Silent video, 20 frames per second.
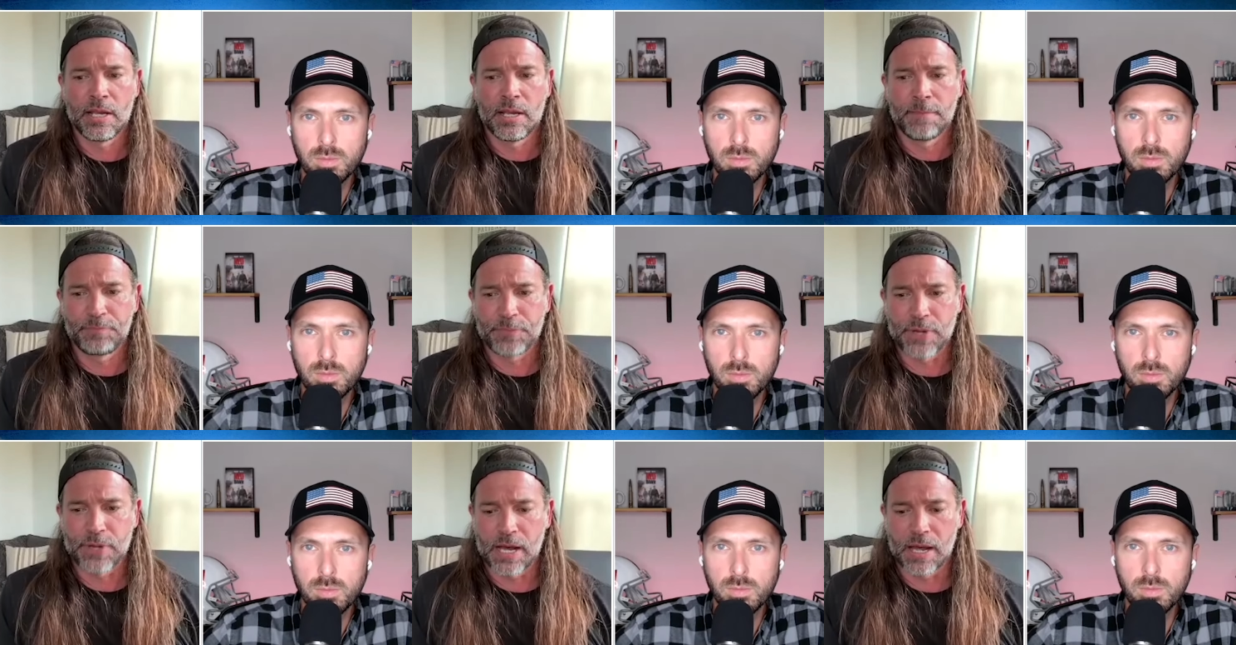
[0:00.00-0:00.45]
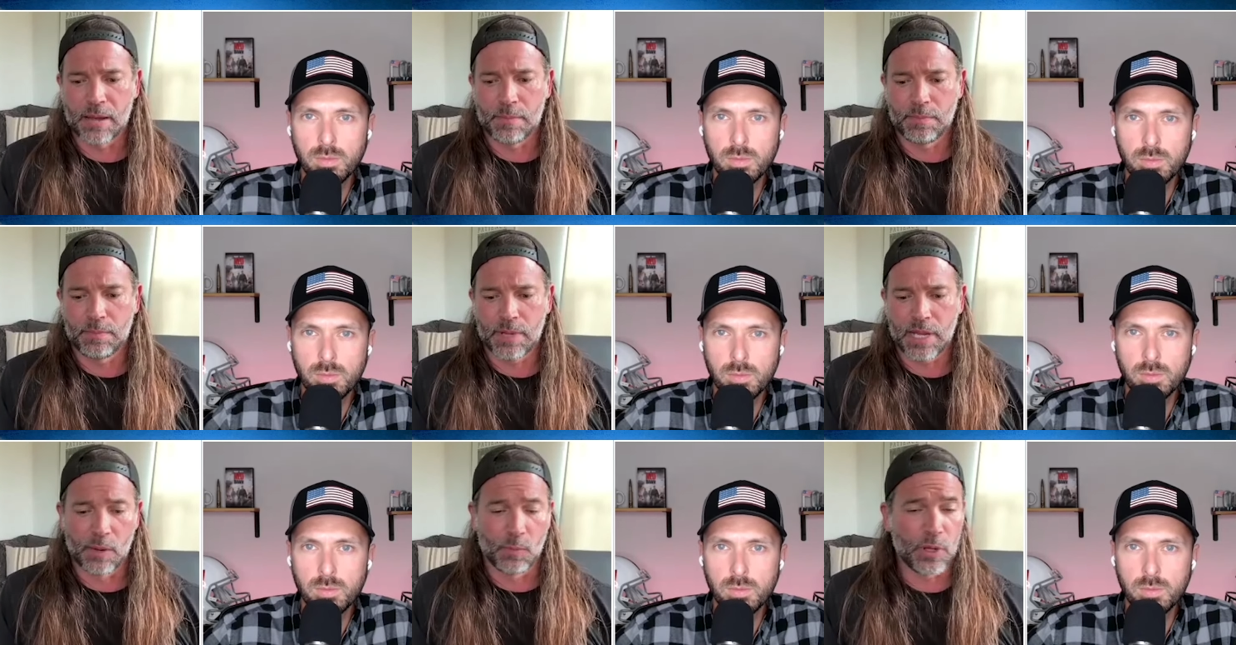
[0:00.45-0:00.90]

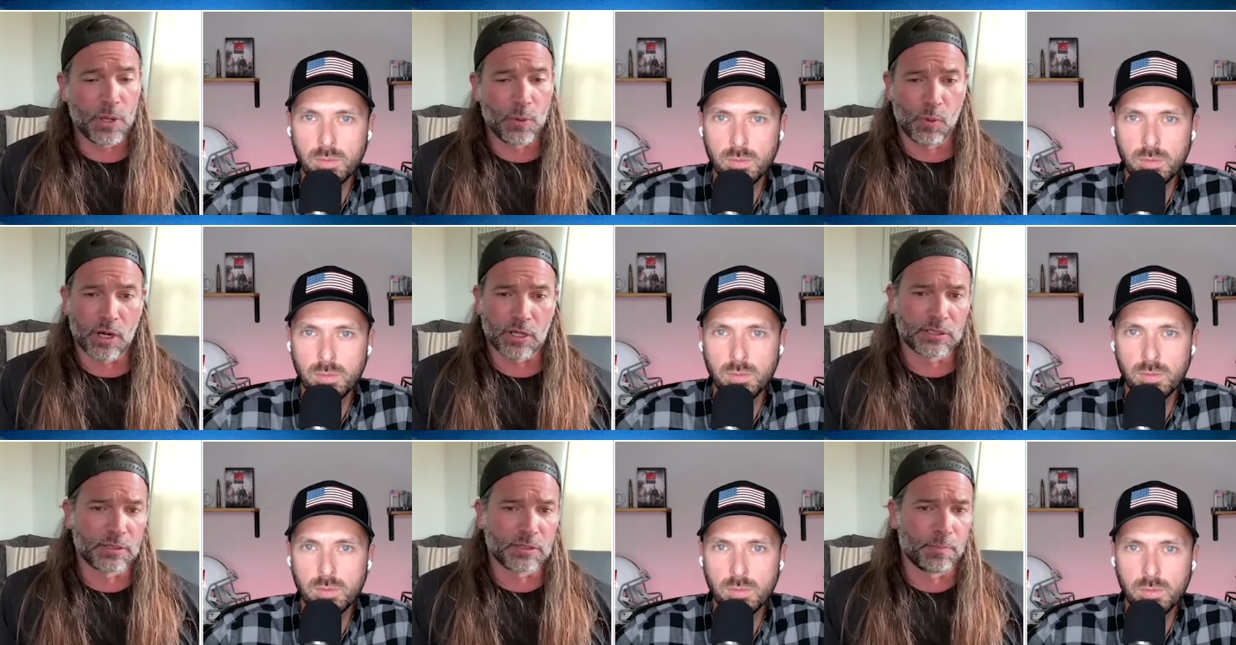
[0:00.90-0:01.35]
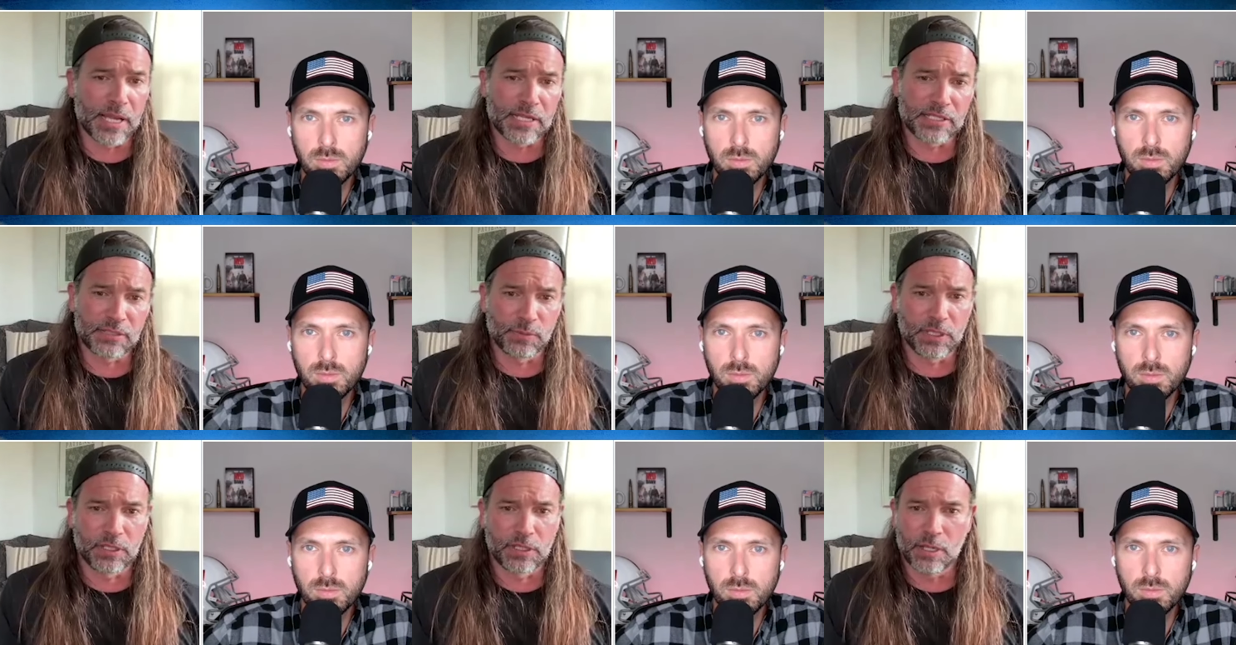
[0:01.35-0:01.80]
Speaker 1: Um, and we worked the
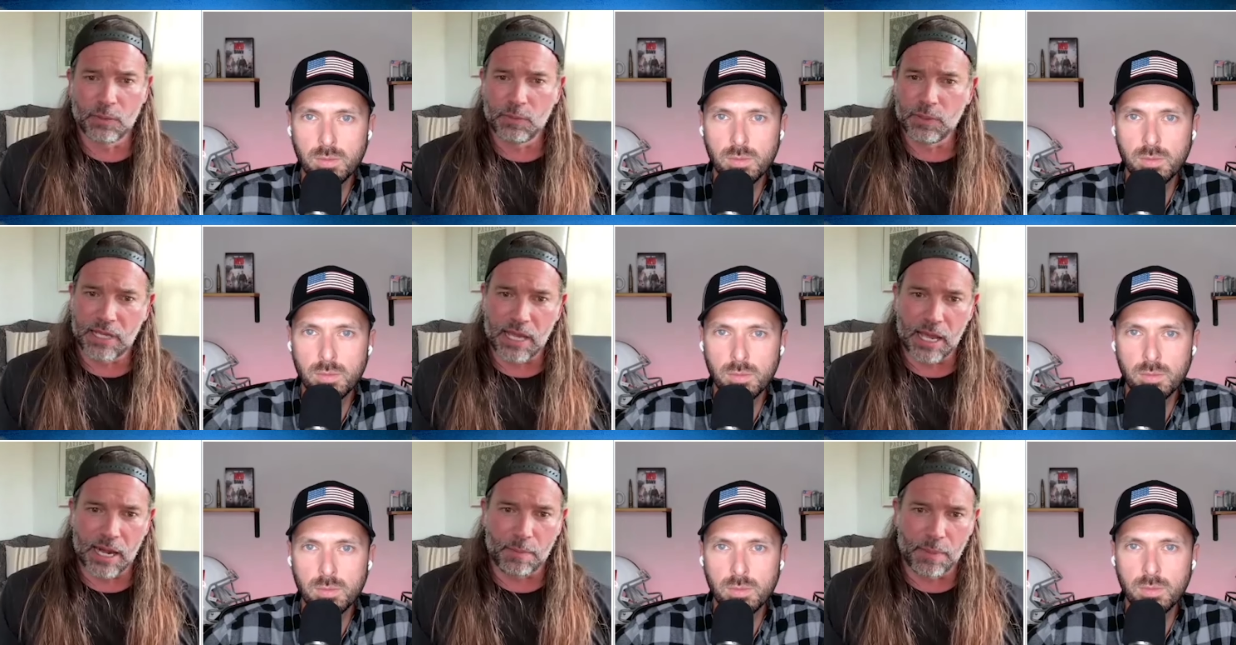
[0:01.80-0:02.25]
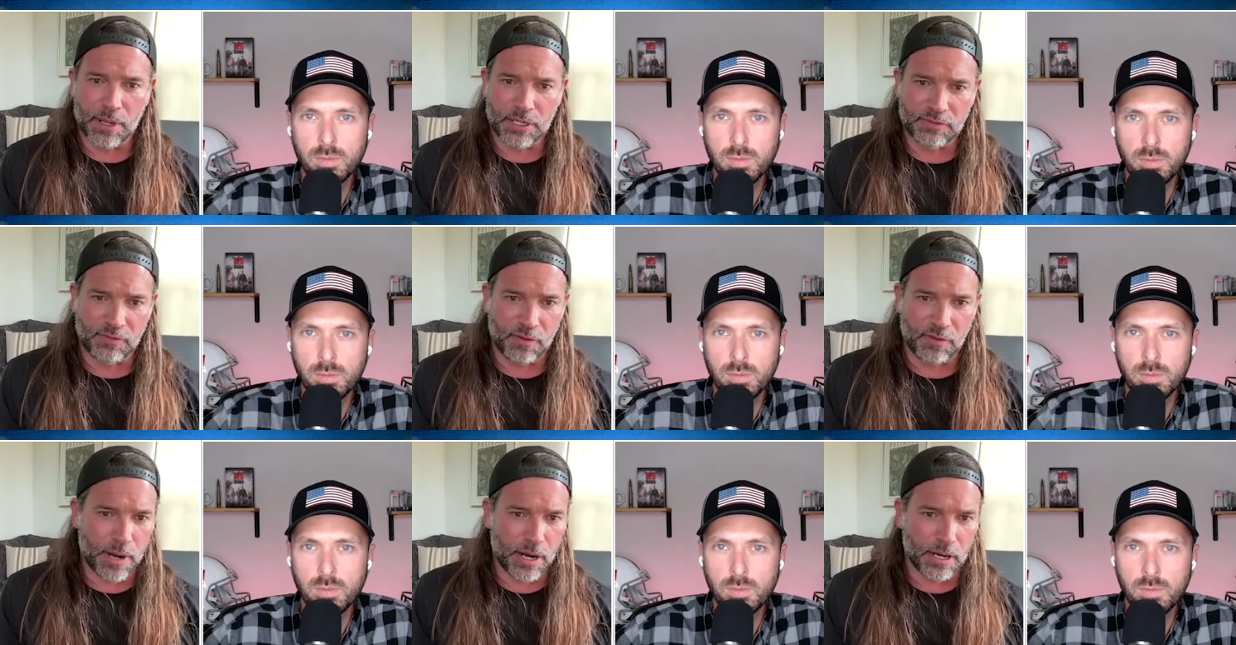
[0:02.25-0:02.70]
best we could. We got a bunch
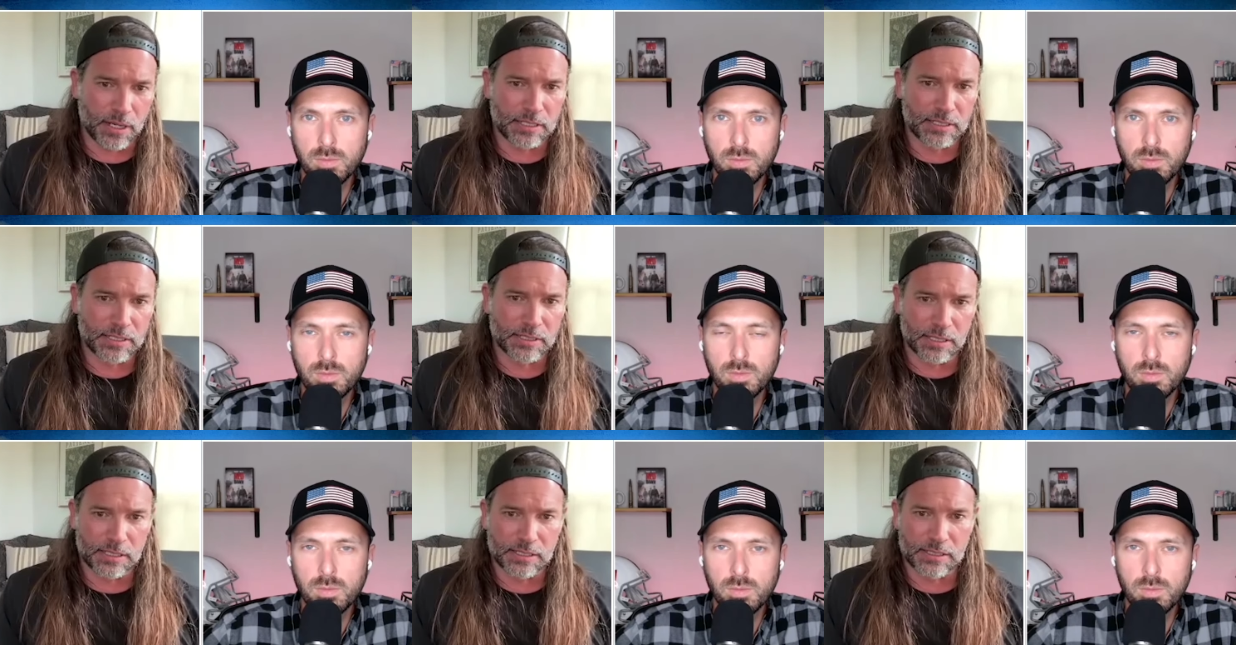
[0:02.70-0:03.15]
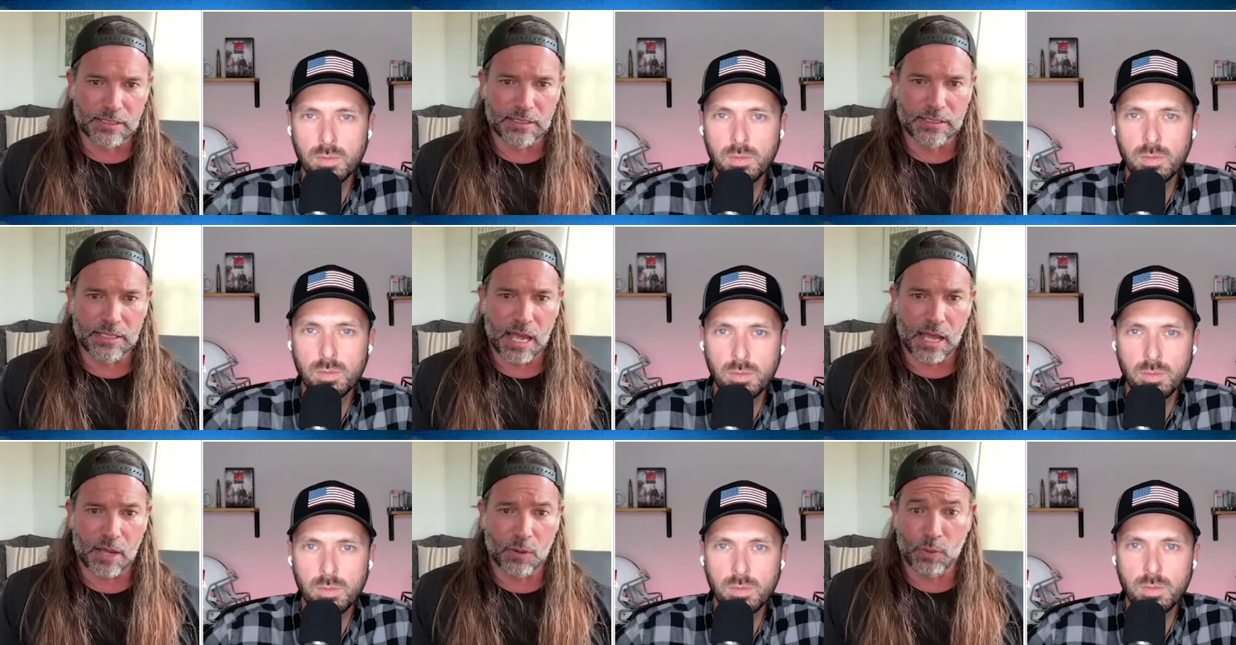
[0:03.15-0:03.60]
of American
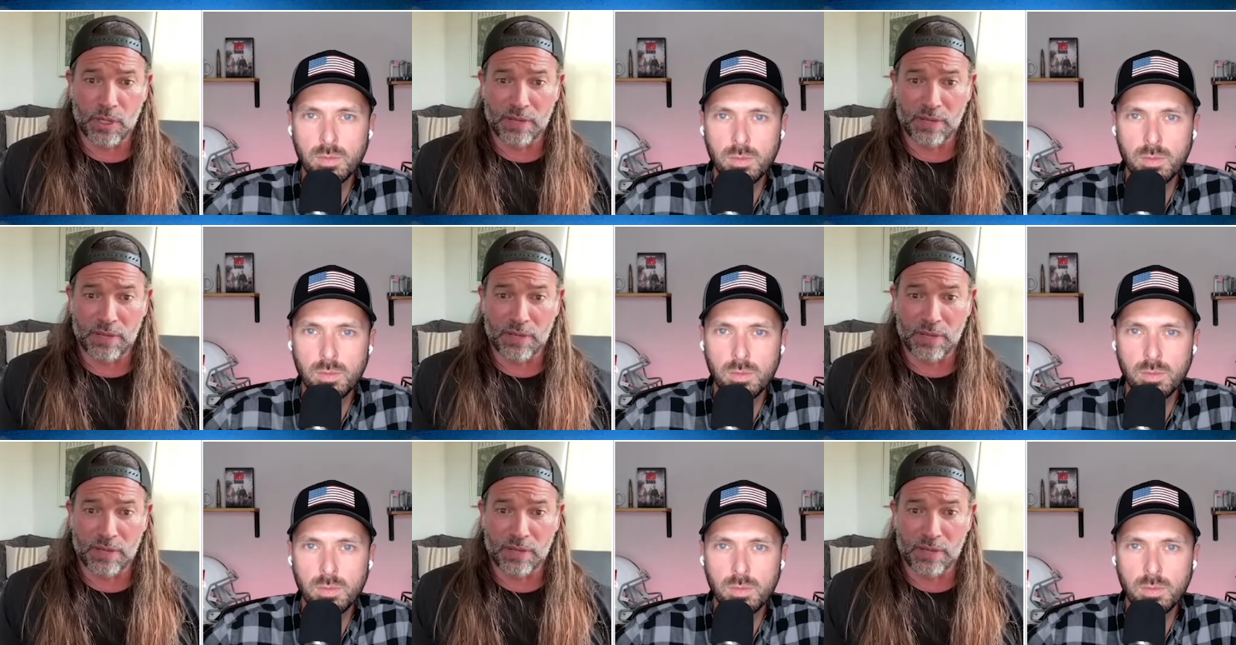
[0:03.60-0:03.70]
citizens out.